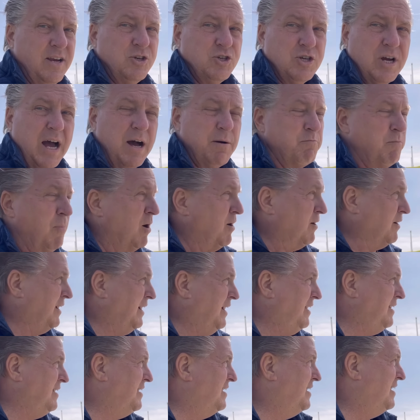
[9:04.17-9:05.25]
job
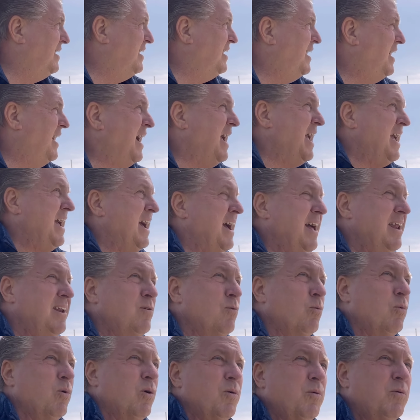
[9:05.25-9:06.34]
market and
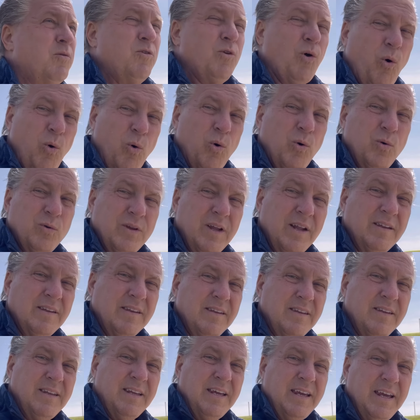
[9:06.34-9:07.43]
we're told that
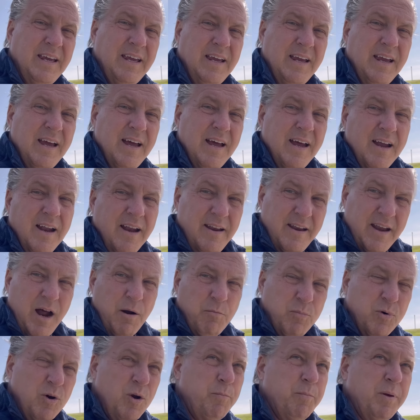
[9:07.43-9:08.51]
the
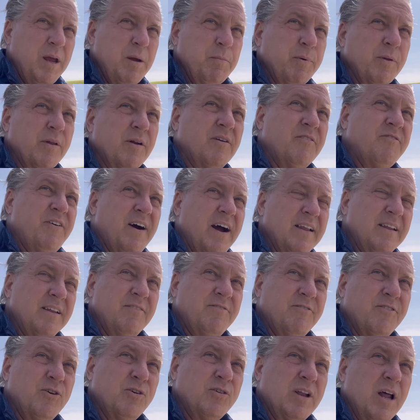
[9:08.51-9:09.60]
number of people that are filing
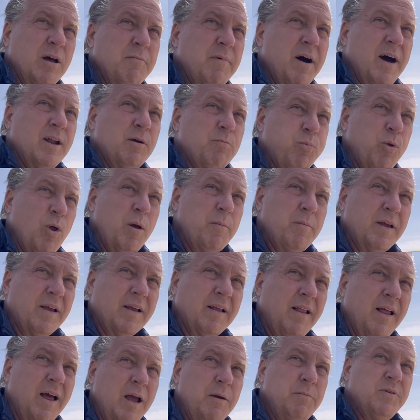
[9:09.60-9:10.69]
first-time unemployment
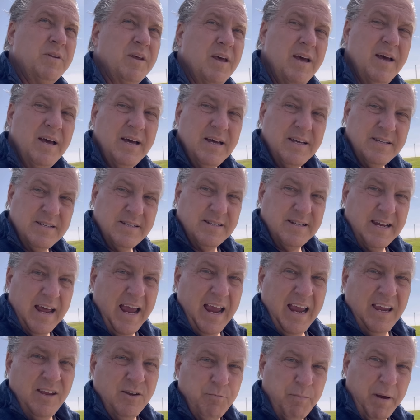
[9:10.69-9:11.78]
claims
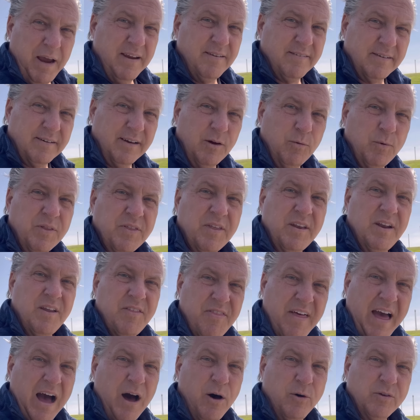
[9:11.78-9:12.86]
stays basically within a
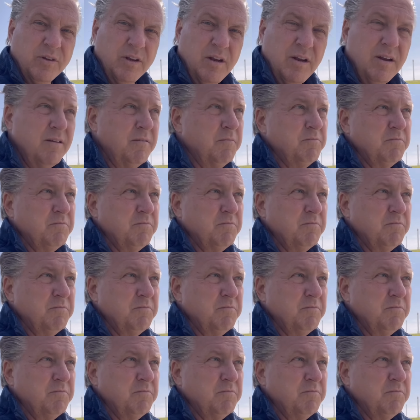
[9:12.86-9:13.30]
thousand